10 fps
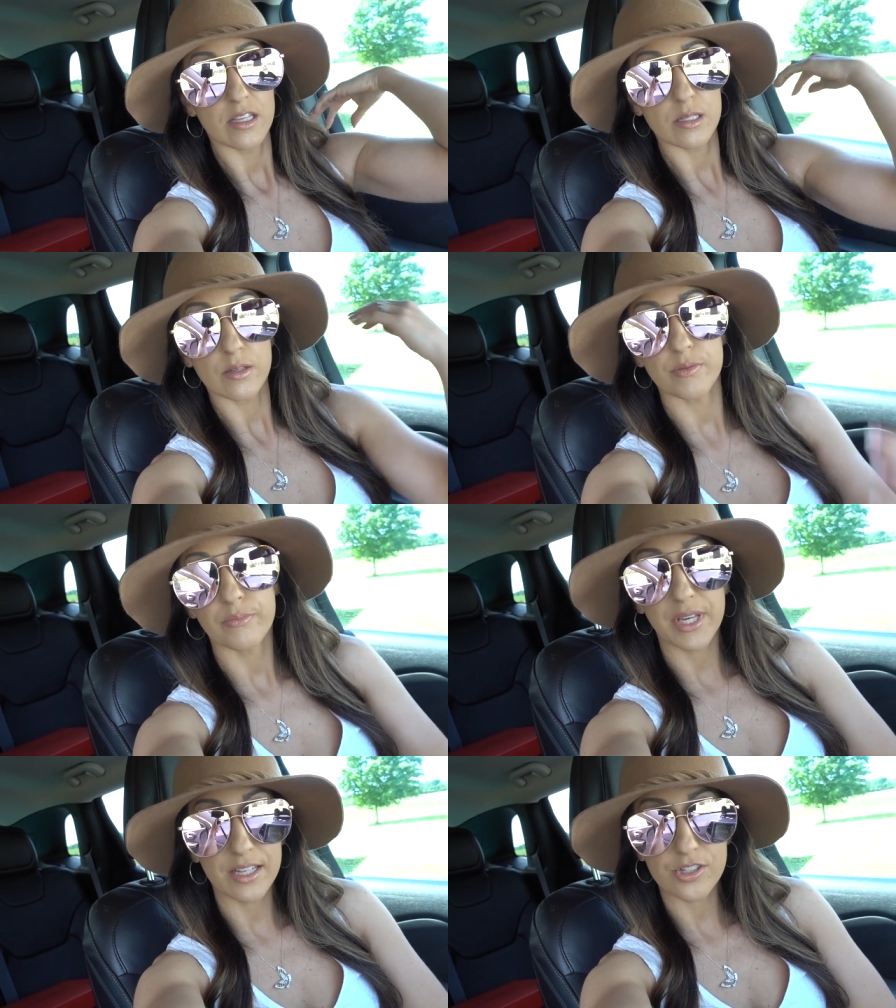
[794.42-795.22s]

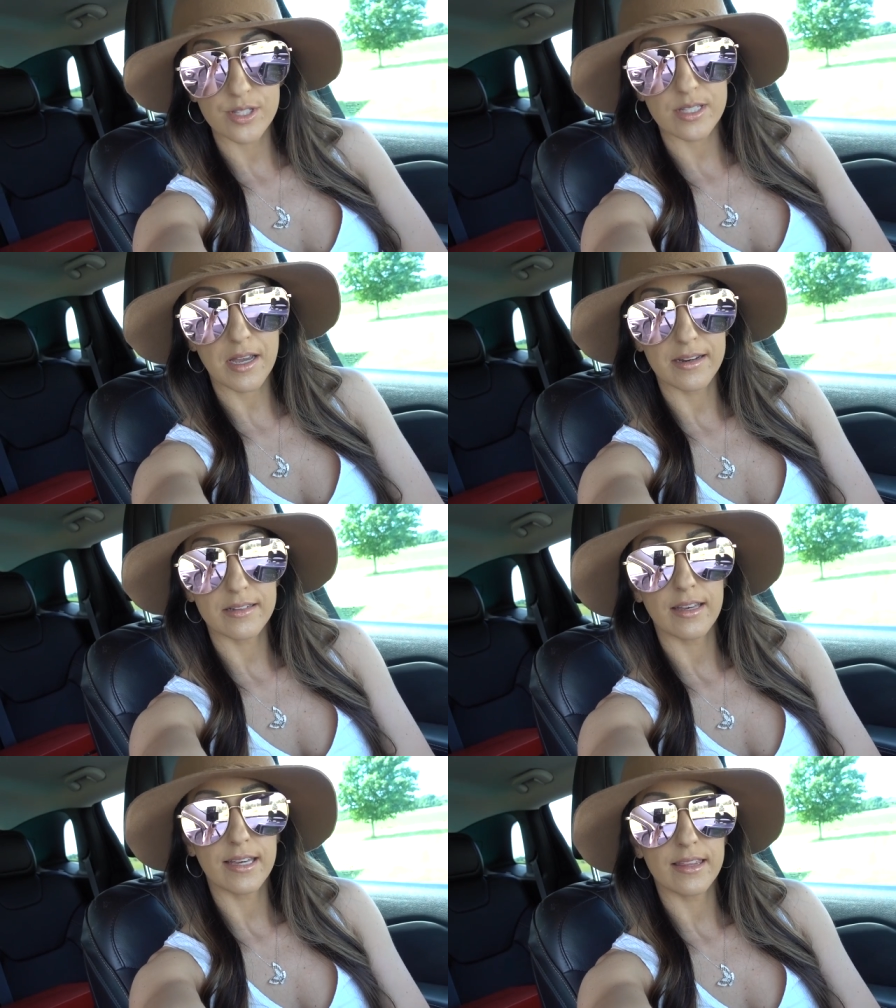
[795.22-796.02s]
Sylvan Beach. It's kind
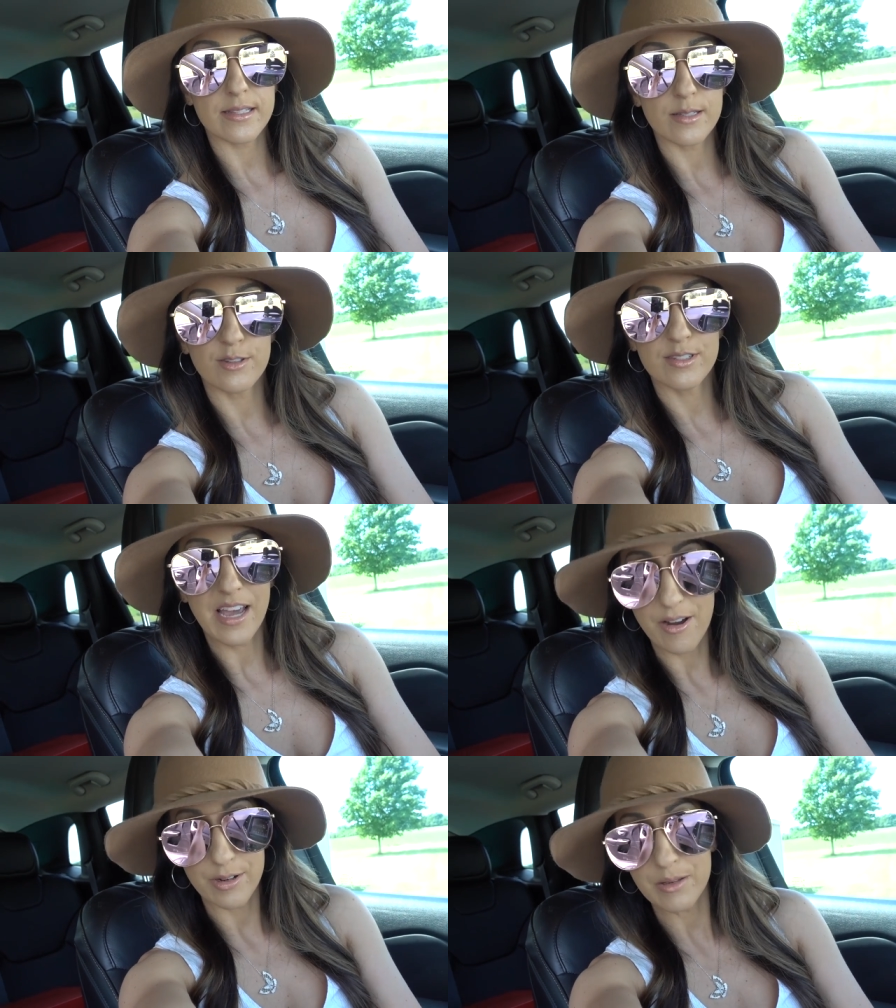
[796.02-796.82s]
of like this little
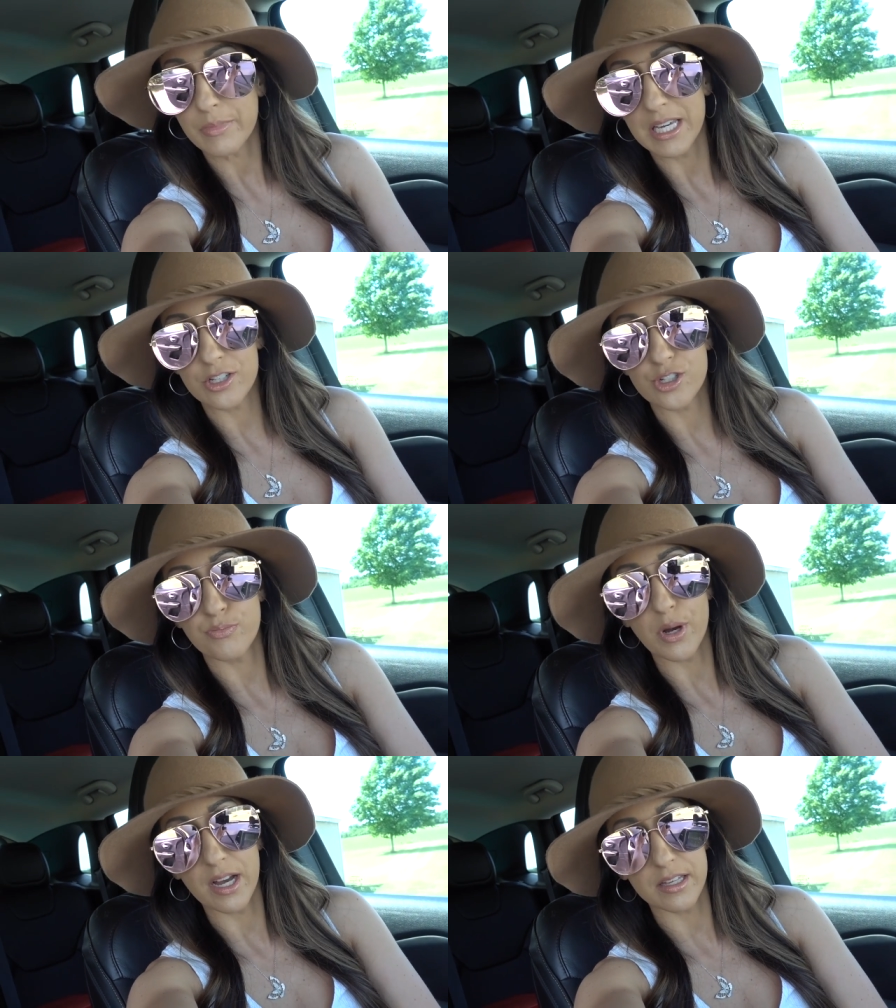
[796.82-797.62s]
towny beach
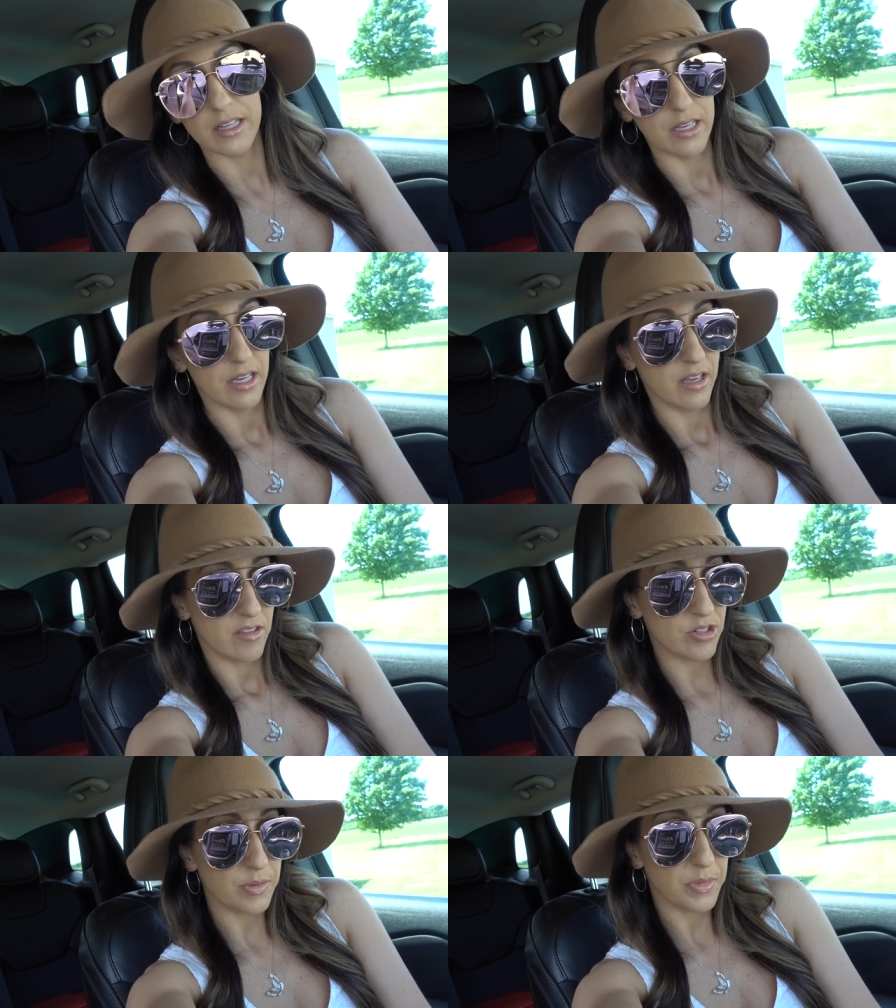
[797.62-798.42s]
but
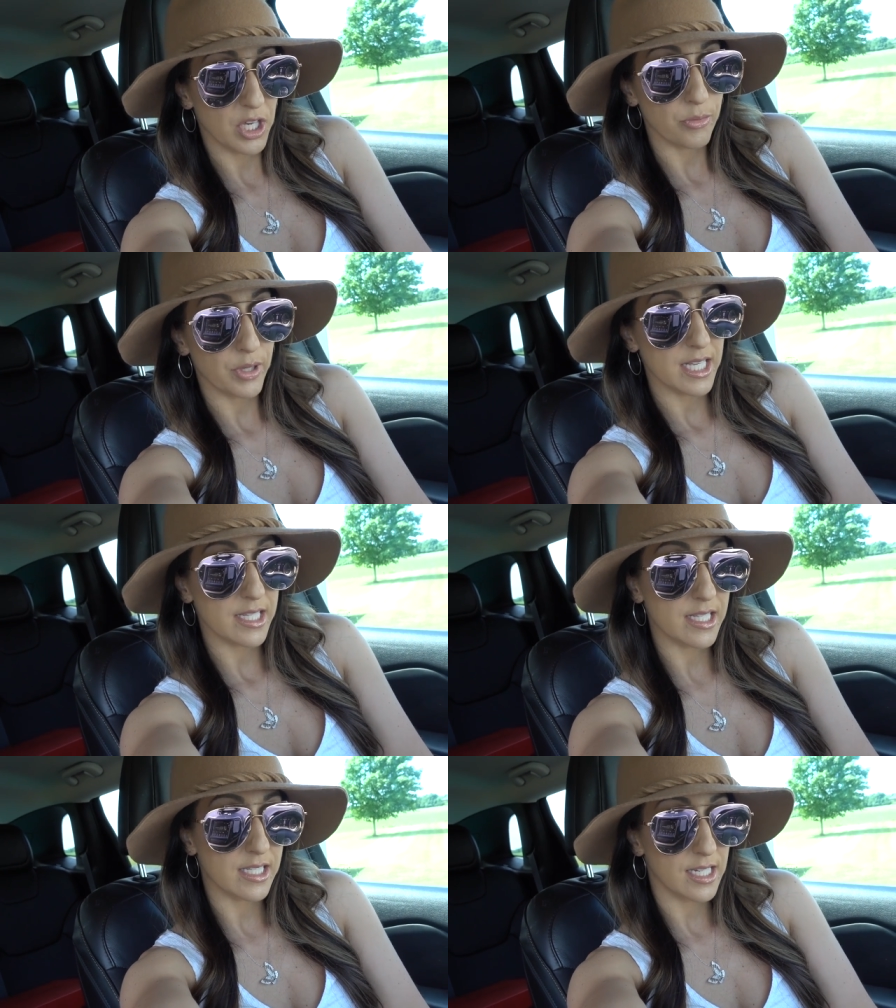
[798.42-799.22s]
there's some cute
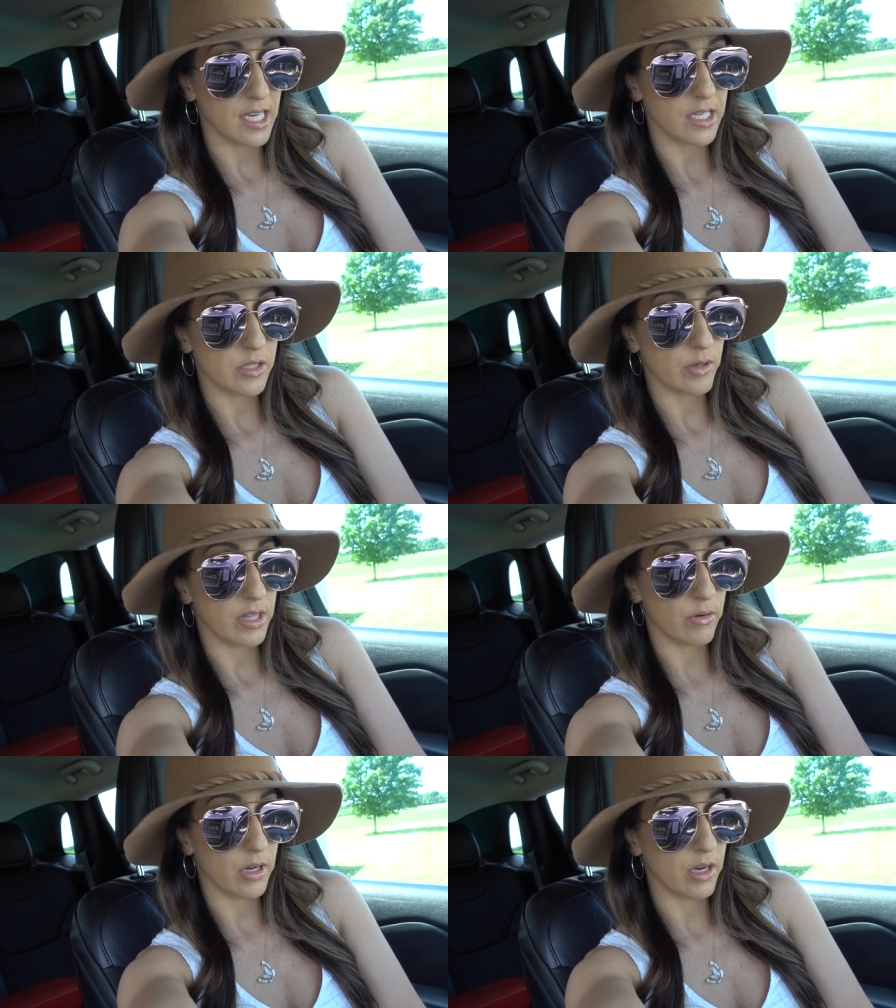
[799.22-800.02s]
places to eat so I
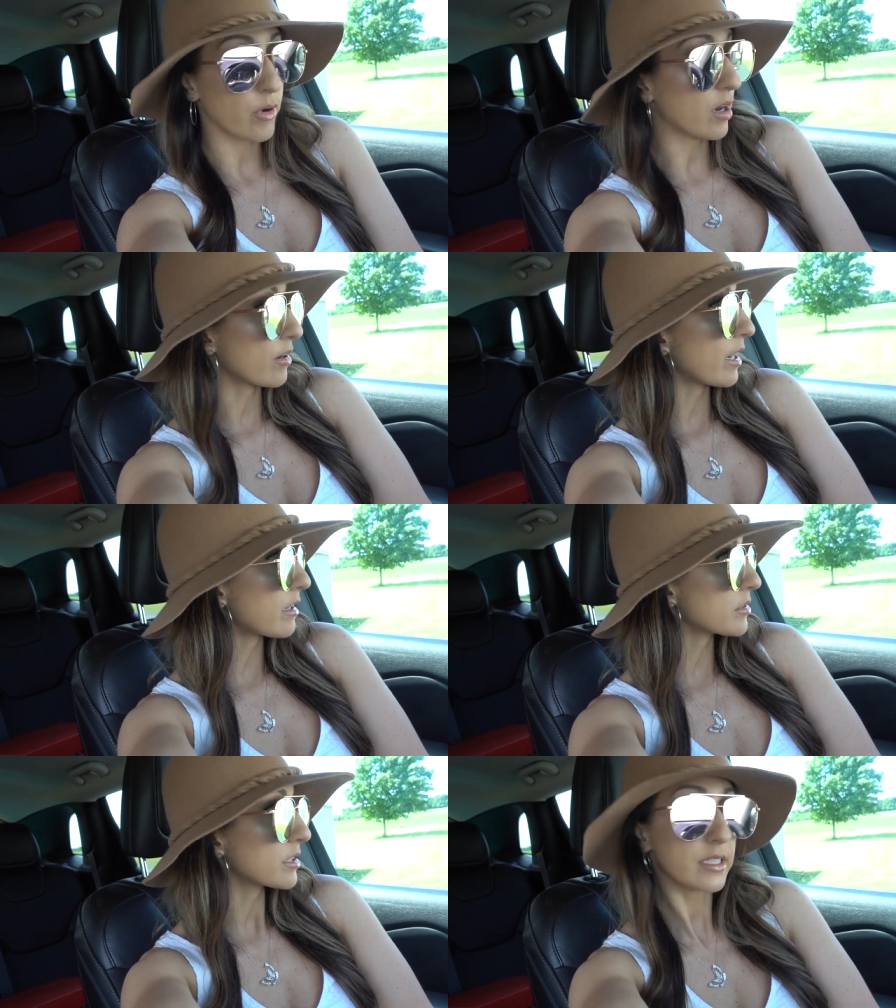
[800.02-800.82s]
think we're going to walk
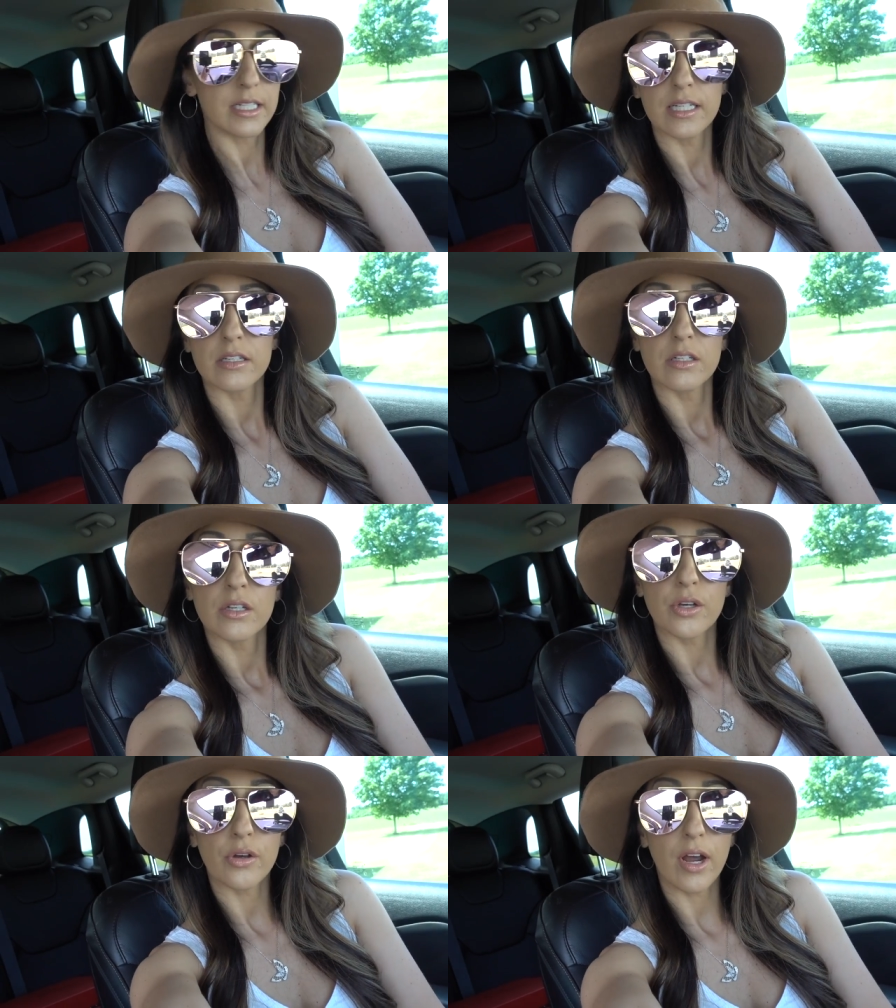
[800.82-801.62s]
around
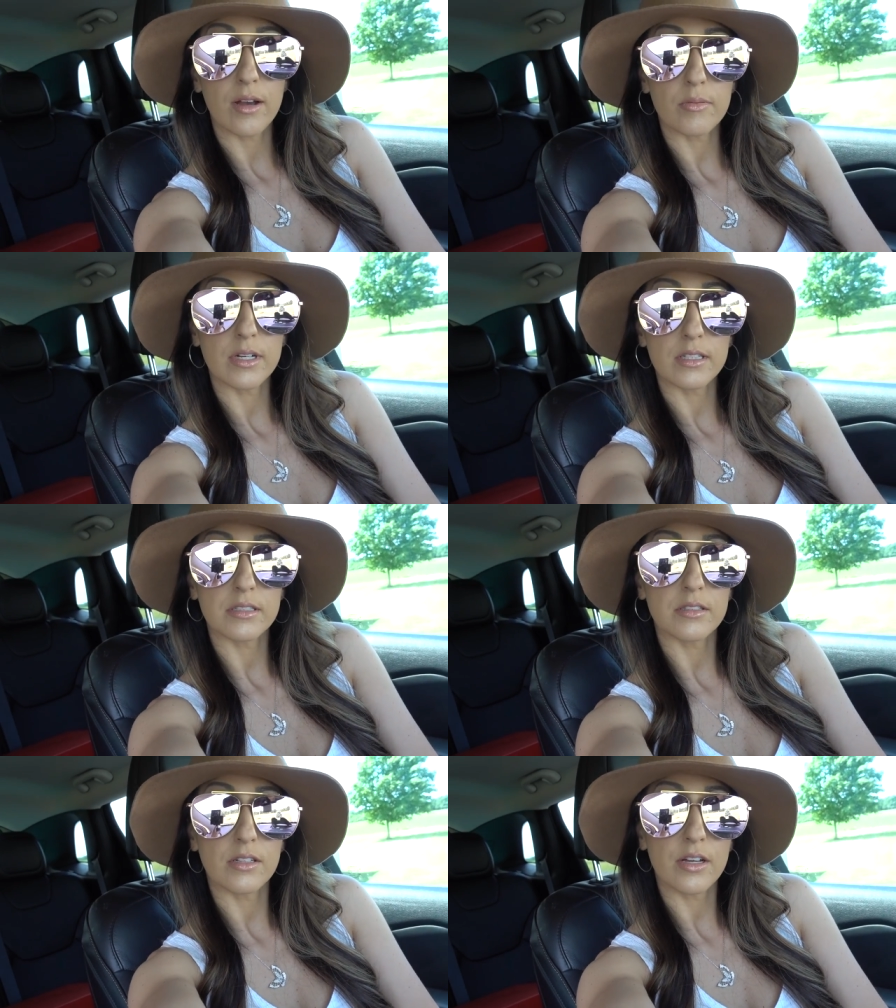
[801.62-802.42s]
and grab a
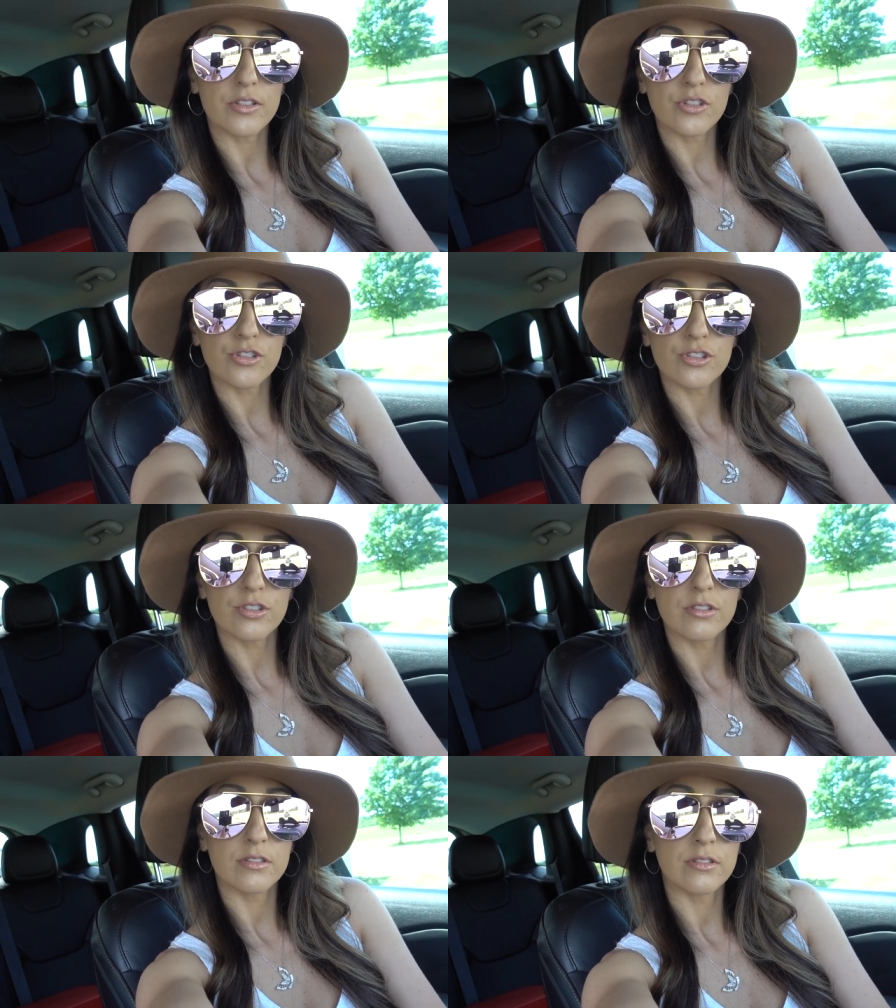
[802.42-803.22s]
little lunch